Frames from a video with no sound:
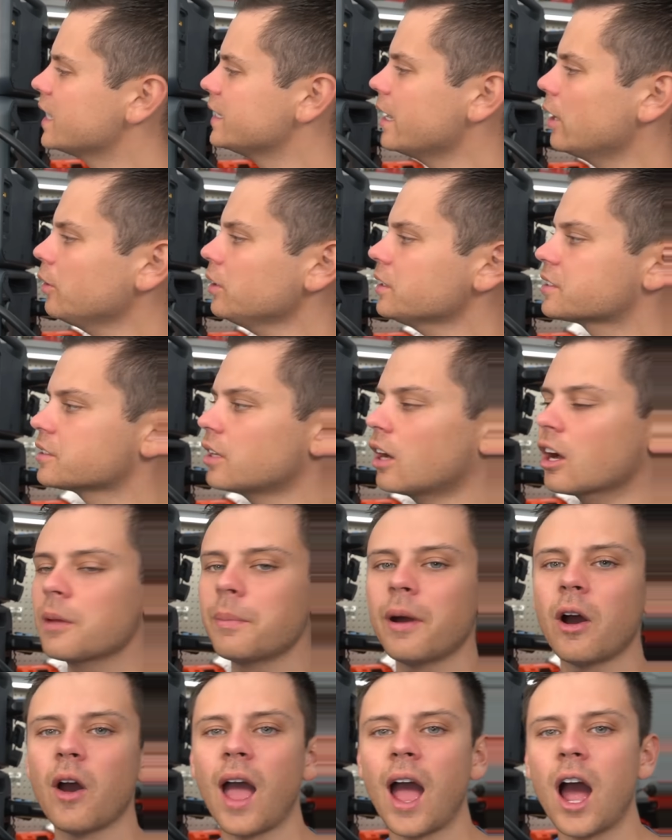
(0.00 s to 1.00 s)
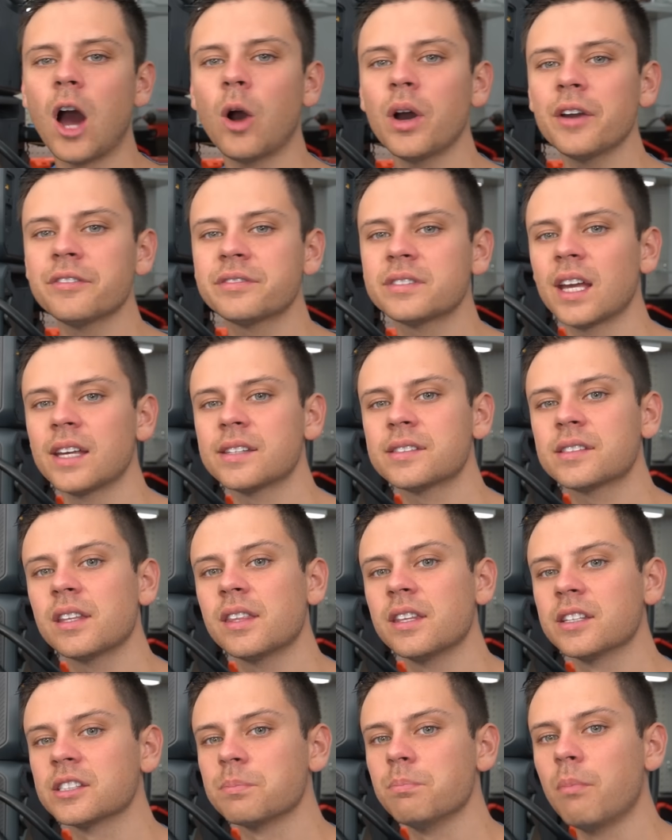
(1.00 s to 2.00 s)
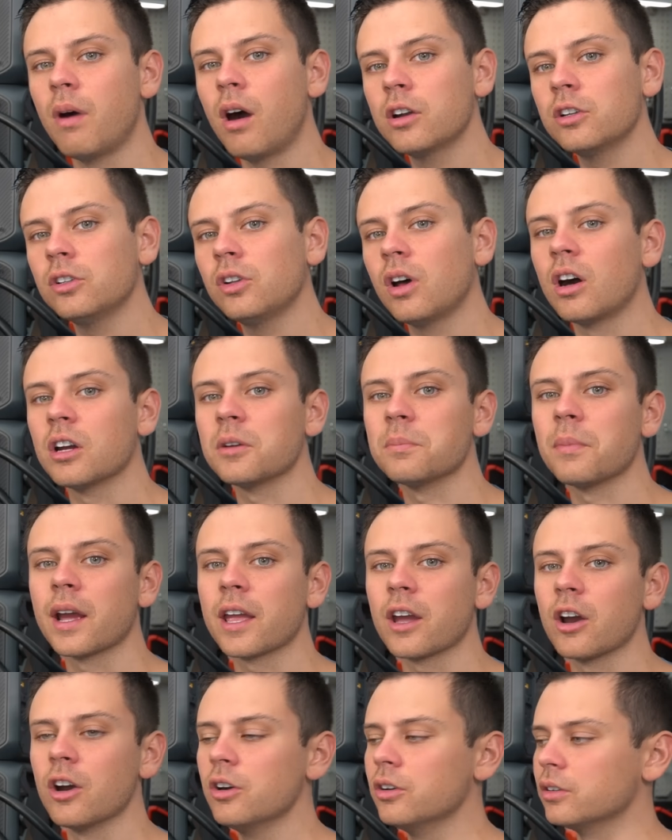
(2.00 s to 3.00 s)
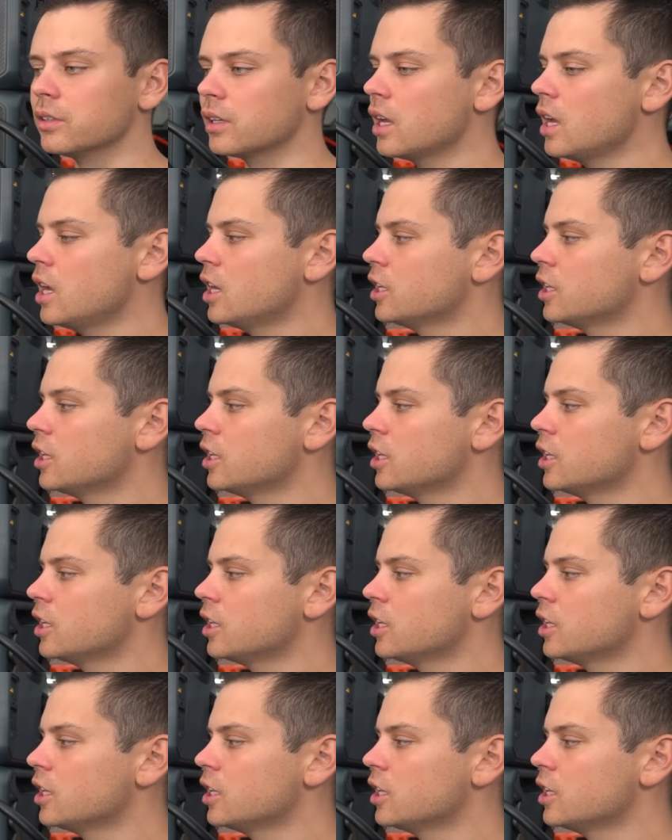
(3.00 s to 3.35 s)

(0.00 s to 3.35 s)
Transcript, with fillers: Now let's talk about how I've tested this model on my own.